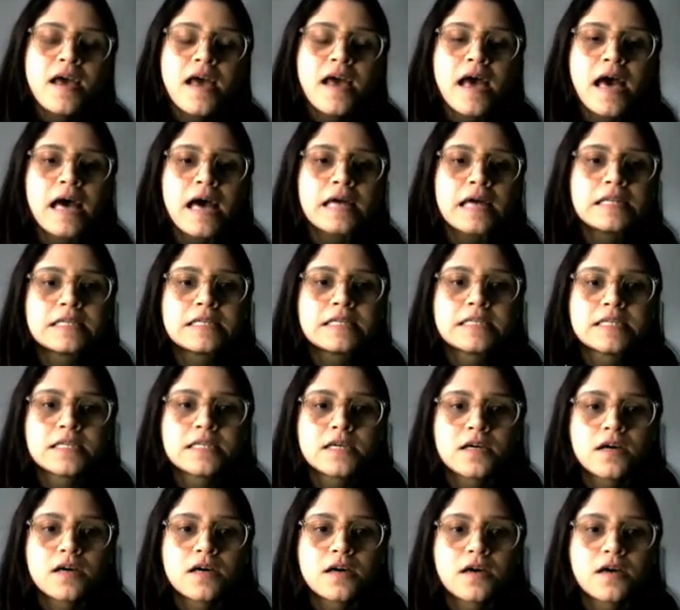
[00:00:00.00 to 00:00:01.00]

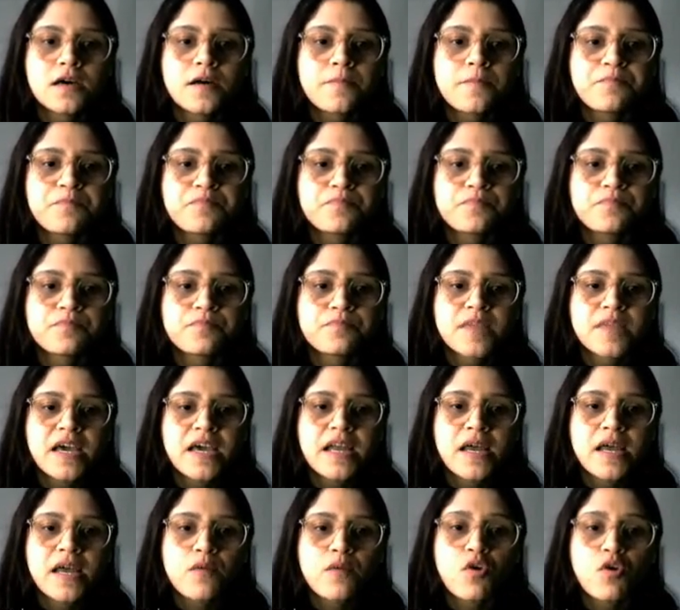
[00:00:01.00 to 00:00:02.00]

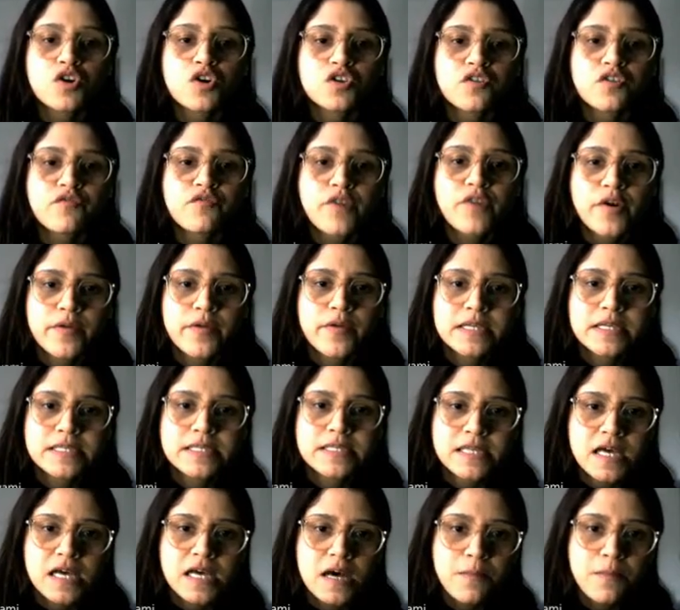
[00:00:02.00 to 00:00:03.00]
And I worked on
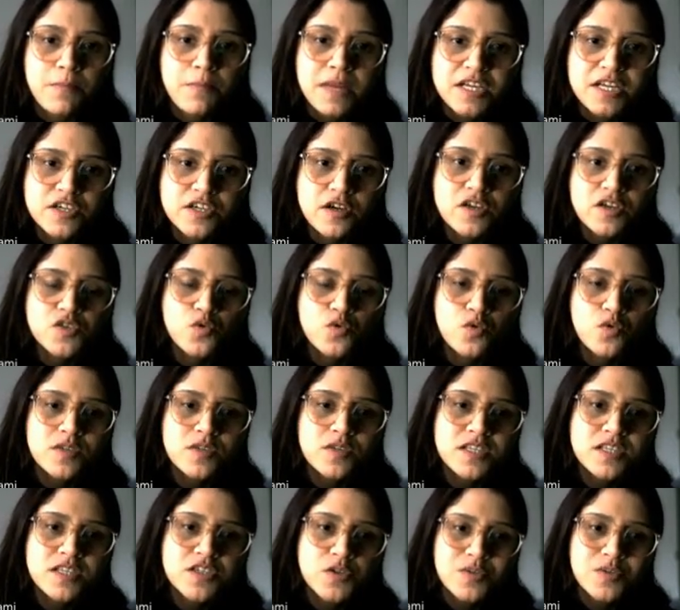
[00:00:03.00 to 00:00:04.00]
various blazar
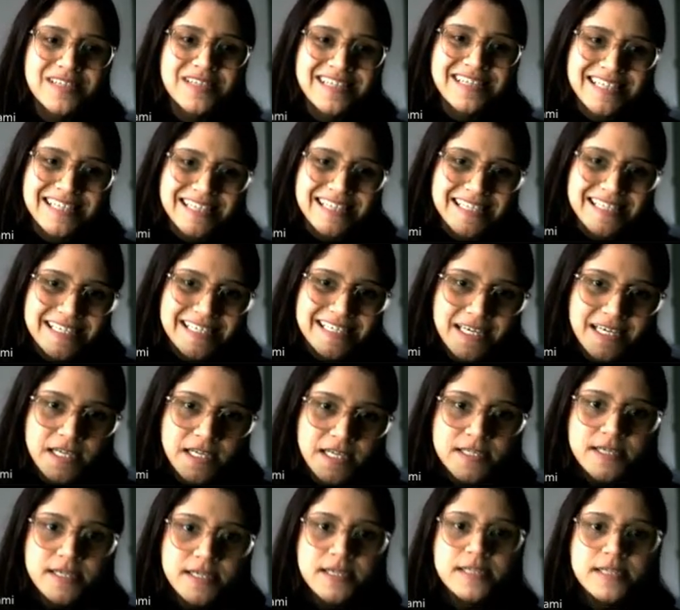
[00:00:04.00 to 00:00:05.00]
sources using these data
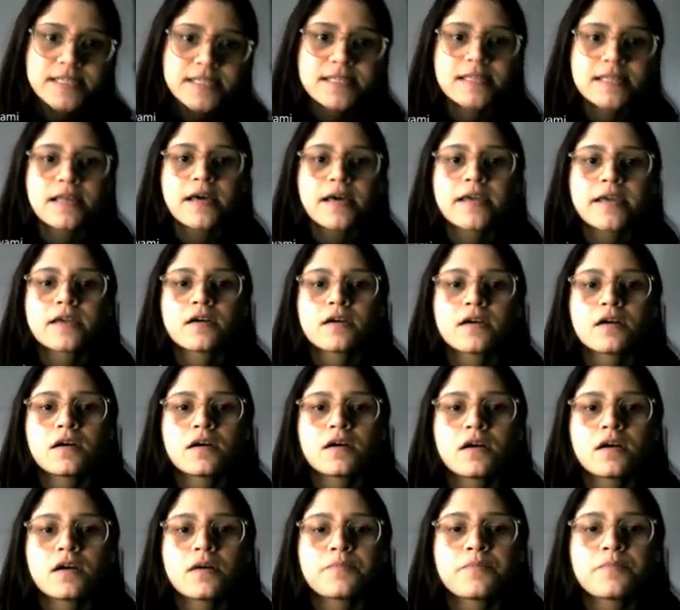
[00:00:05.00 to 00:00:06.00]
sets, like
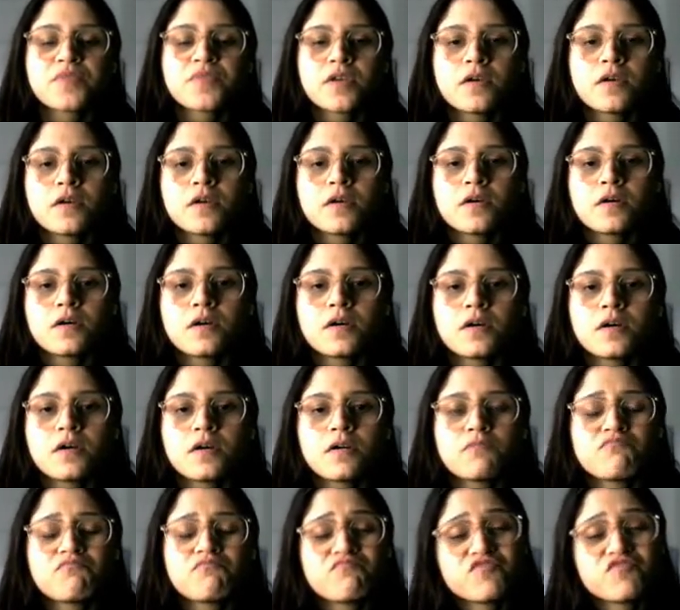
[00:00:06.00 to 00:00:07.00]

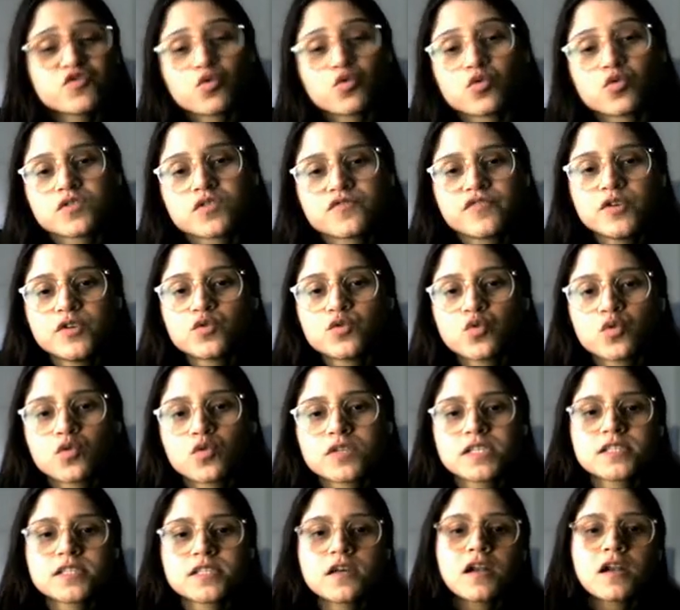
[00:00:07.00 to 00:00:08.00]
few
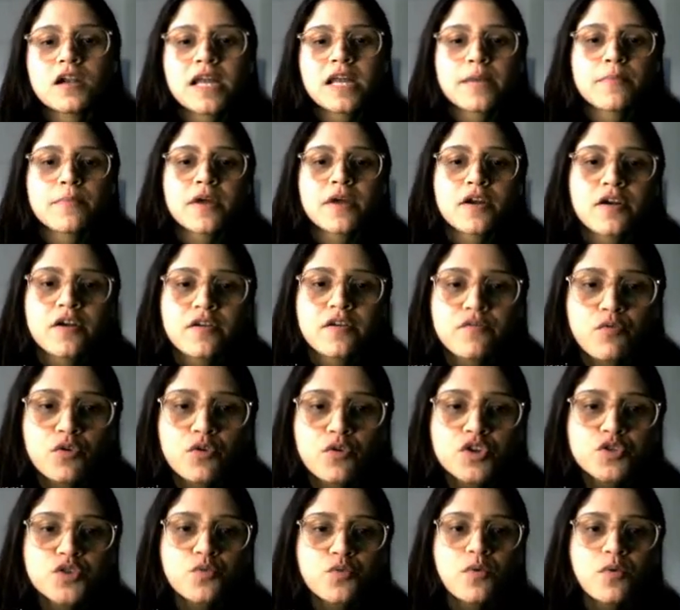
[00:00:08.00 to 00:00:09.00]
sources are like micron
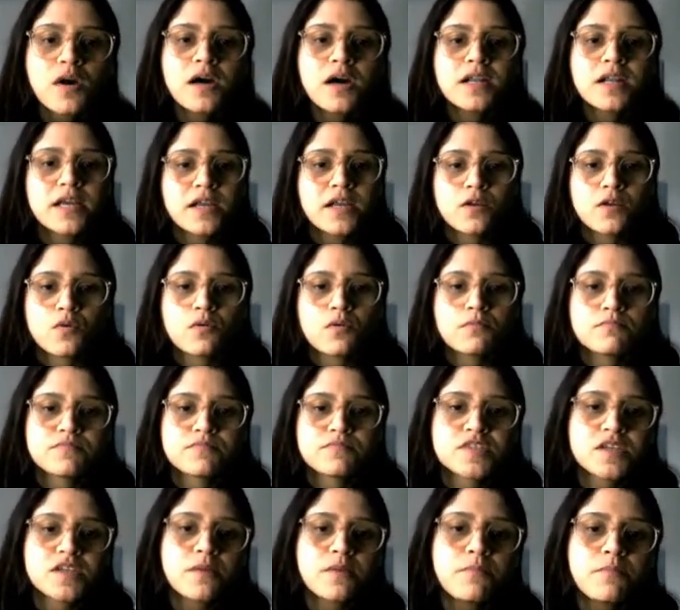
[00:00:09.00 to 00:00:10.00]
421 and
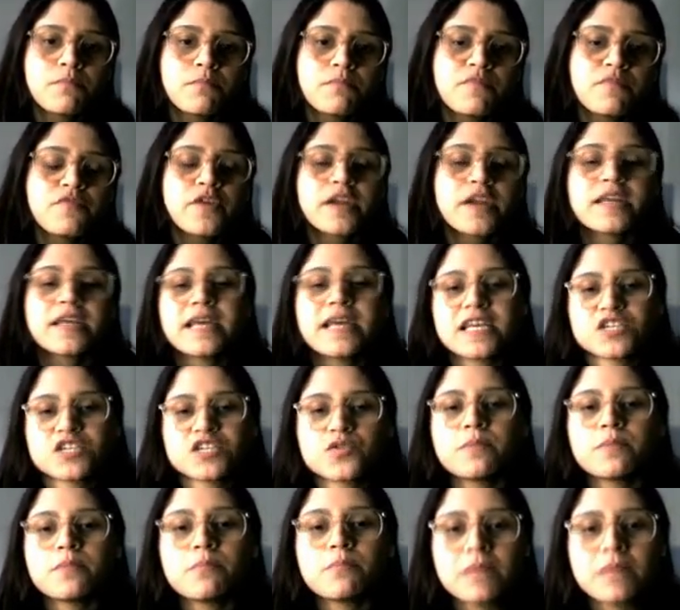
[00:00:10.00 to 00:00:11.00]
some very
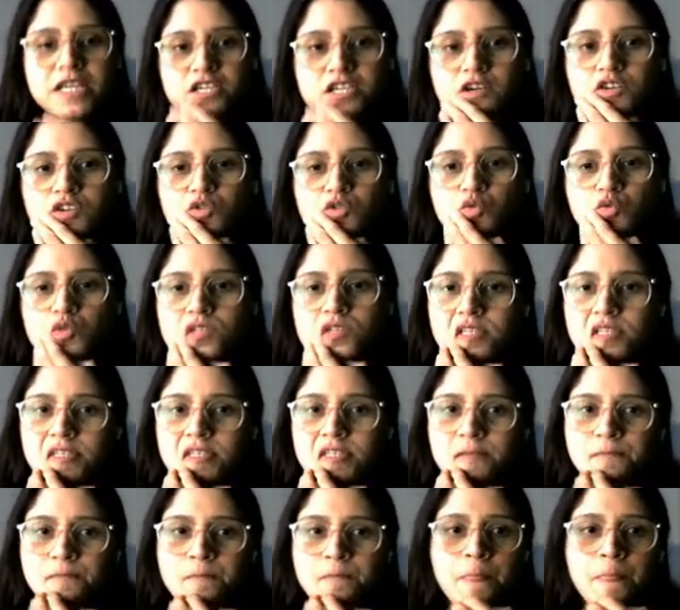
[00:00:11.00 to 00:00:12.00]
extreme blazar
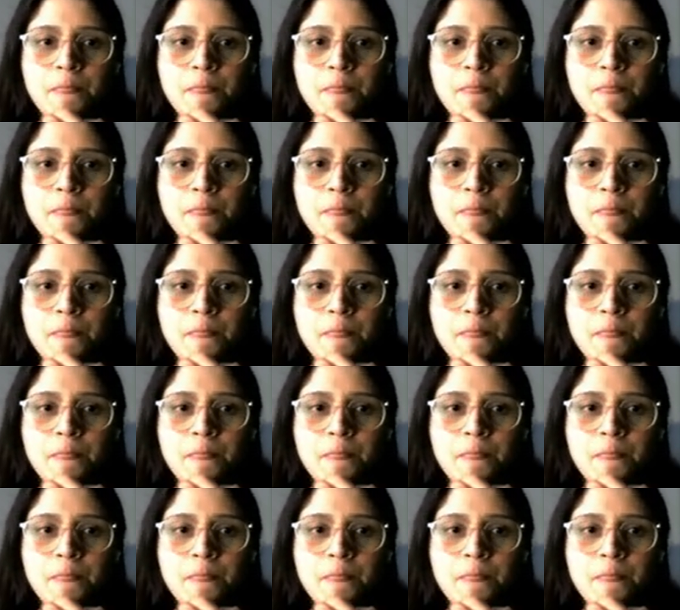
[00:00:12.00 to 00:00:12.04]
sources.